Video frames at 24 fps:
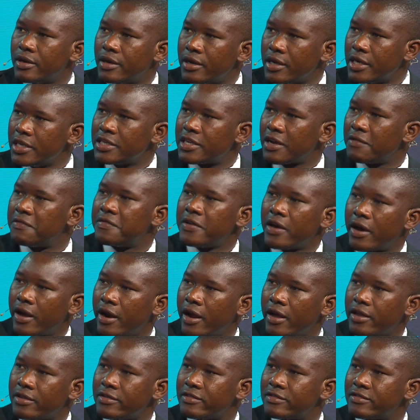
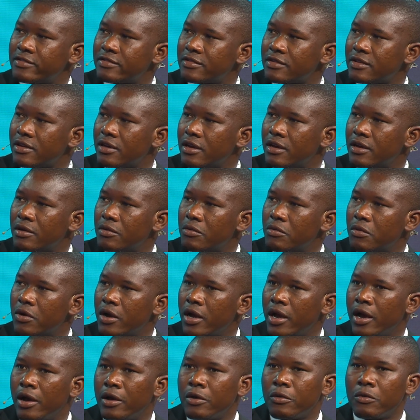interference,
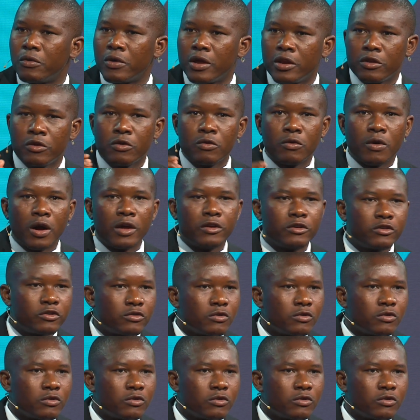where when you want